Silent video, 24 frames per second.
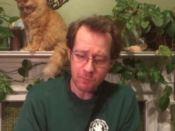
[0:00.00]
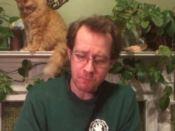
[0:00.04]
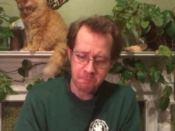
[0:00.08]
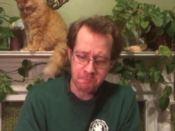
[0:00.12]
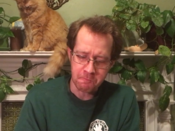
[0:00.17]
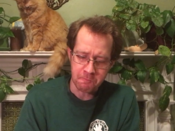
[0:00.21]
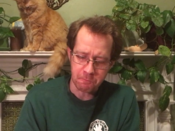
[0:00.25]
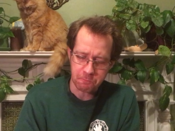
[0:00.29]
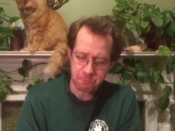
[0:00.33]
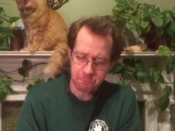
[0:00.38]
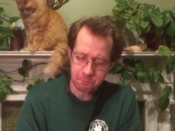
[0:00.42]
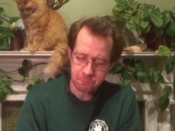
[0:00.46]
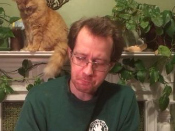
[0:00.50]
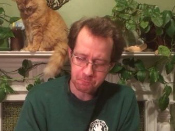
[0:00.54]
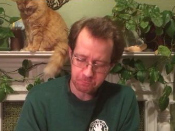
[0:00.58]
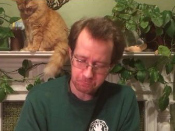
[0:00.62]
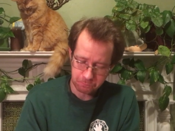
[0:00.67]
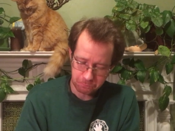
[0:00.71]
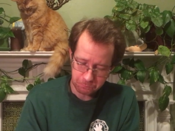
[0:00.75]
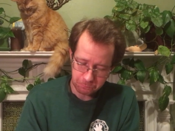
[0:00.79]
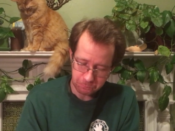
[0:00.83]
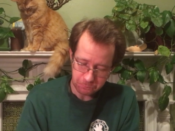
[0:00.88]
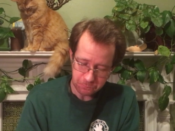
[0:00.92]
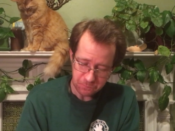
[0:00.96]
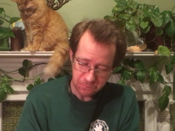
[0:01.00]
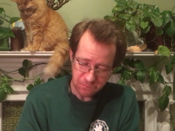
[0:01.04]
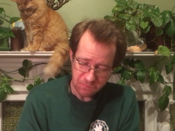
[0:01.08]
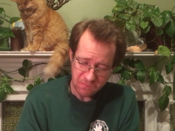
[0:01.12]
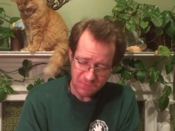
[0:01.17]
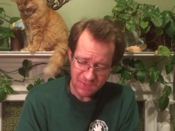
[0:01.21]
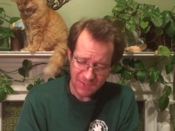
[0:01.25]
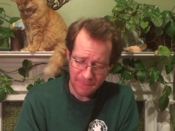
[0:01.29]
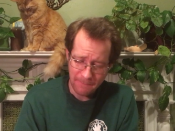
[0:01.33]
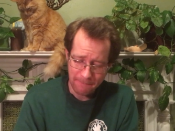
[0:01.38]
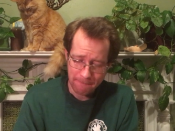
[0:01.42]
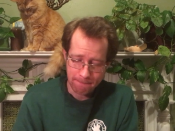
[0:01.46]
Hmm.
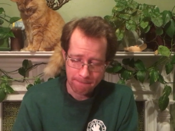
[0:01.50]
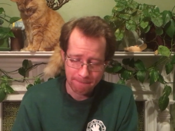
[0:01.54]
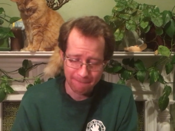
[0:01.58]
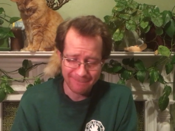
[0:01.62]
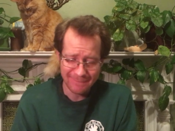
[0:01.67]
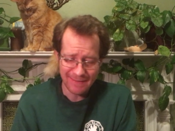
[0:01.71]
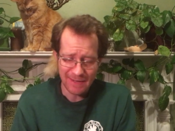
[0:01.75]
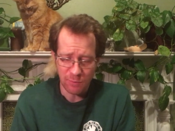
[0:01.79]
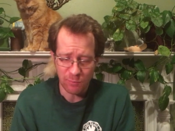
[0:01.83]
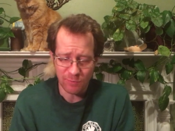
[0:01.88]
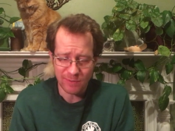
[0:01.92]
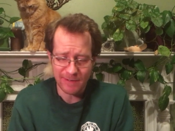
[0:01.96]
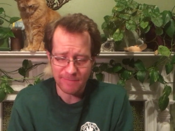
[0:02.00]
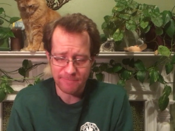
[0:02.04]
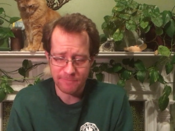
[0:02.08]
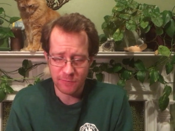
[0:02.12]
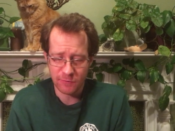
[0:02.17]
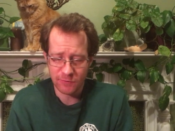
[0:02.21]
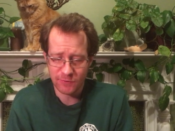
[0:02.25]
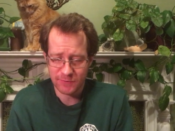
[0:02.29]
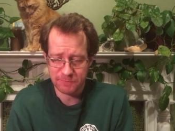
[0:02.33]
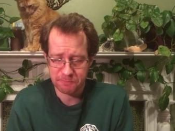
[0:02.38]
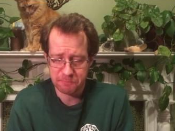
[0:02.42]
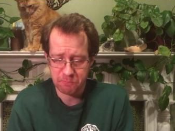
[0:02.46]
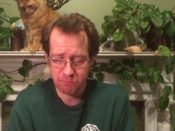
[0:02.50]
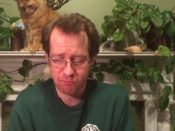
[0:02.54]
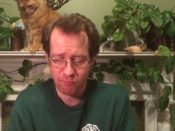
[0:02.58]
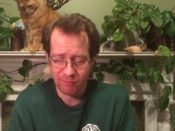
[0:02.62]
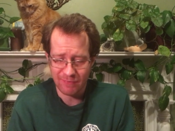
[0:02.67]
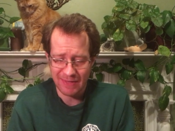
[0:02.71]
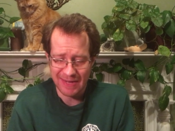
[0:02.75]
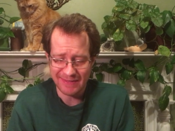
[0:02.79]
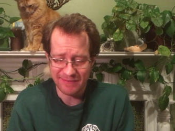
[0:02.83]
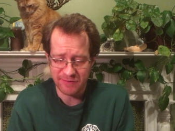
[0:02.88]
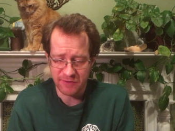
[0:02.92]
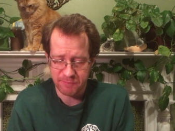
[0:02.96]
Yeah, when I first
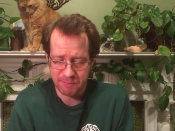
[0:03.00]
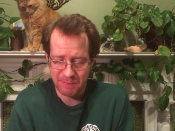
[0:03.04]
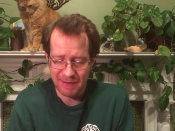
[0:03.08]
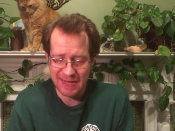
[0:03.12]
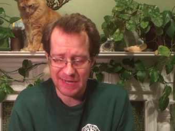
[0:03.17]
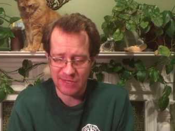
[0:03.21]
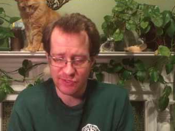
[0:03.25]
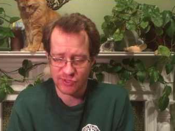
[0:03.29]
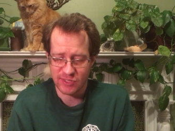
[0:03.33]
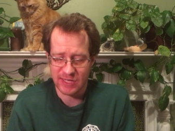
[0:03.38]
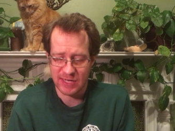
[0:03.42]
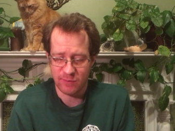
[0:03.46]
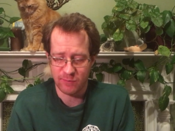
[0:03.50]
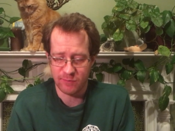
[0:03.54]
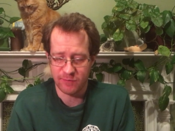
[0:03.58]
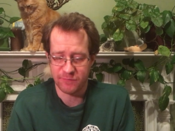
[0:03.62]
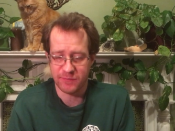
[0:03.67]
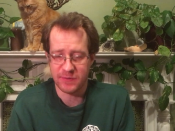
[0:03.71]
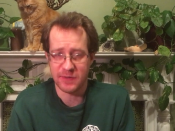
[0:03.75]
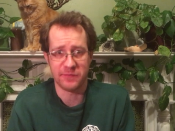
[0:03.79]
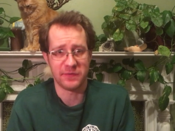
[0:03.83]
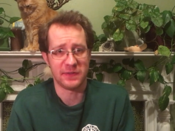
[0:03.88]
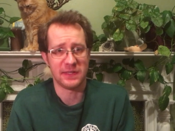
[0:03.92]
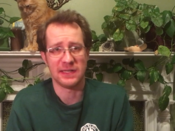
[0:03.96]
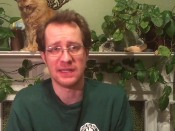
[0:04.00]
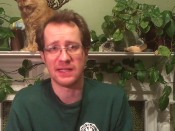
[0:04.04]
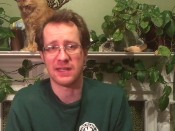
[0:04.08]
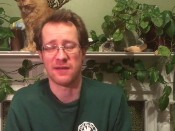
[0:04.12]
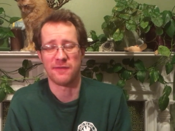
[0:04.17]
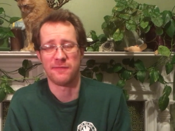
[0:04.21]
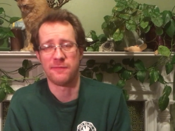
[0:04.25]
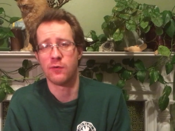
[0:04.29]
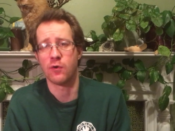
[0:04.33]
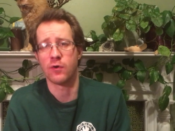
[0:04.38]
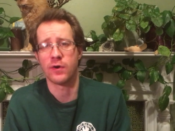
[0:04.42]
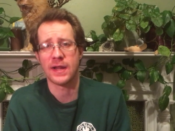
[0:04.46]
had this batch, I would have given it like
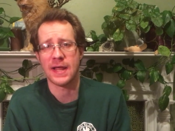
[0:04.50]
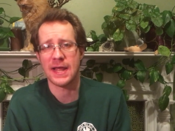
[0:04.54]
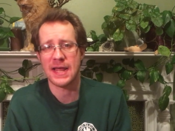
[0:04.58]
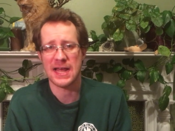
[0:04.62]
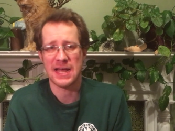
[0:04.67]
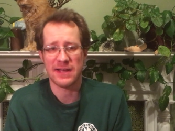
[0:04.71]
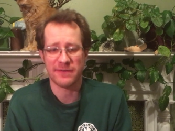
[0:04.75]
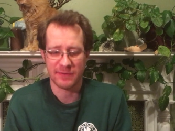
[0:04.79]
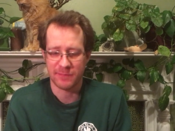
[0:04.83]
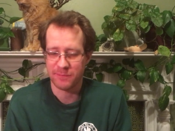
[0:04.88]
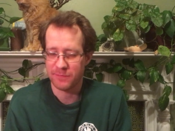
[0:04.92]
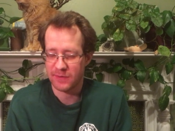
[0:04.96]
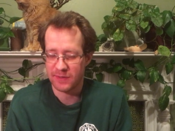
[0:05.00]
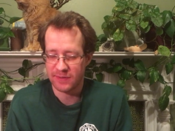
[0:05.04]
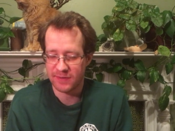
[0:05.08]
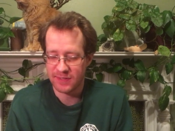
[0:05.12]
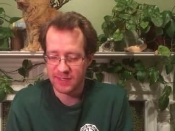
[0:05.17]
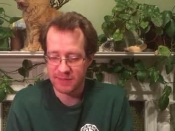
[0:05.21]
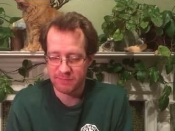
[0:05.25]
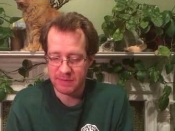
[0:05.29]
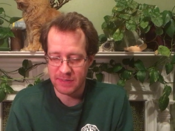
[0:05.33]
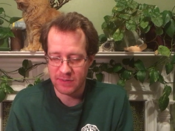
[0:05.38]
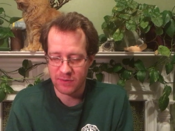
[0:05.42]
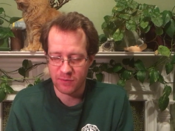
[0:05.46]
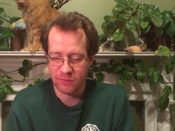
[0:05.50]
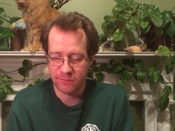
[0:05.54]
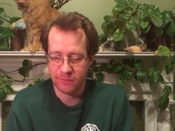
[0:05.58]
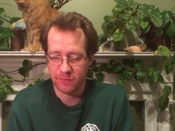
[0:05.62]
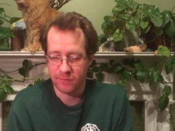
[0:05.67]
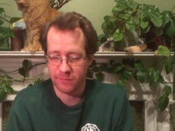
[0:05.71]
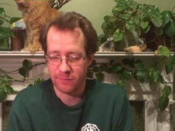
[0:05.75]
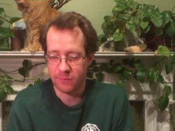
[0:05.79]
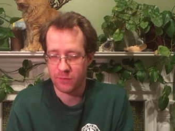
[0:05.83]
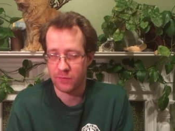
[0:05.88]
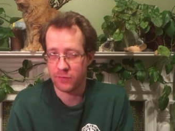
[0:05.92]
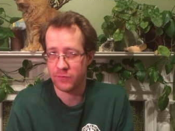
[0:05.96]
a four and a half. I'm, I think I might go
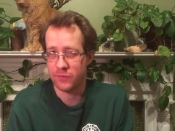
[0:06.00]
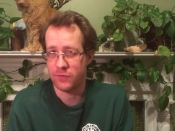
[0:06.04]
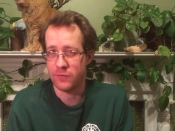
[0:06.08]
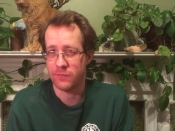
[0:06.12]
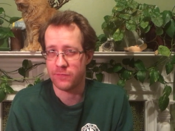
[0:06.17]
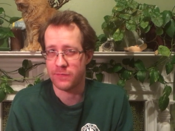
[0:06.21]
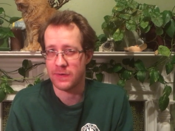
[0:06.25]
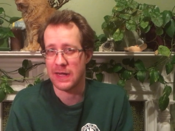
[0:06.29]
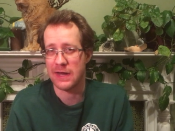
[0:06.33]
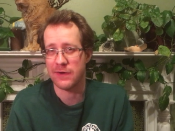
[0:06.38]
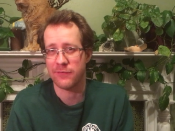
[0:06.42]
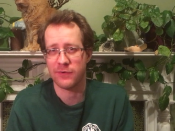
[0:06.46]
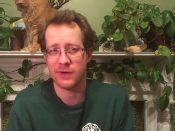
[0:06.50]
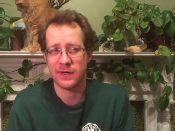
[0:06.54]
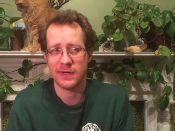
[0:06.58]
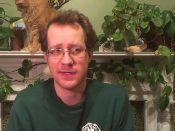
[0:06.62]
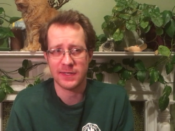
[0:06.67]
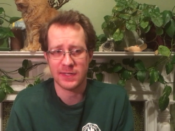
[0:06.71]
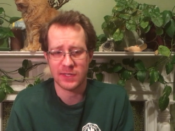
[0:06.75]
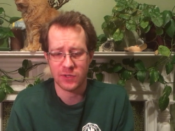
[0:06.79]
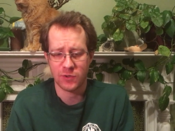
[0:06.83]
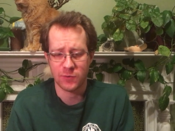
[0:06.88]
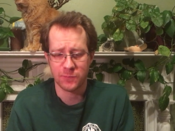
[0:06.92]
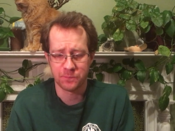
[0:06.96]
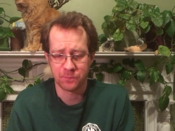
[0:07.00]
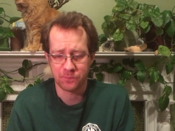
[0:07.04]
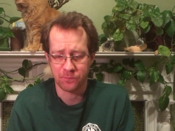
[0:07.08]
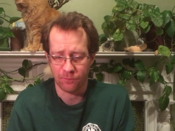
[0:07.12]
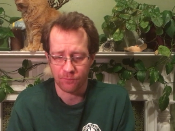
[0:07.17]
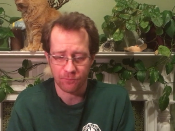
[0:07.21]
for a four two five right now.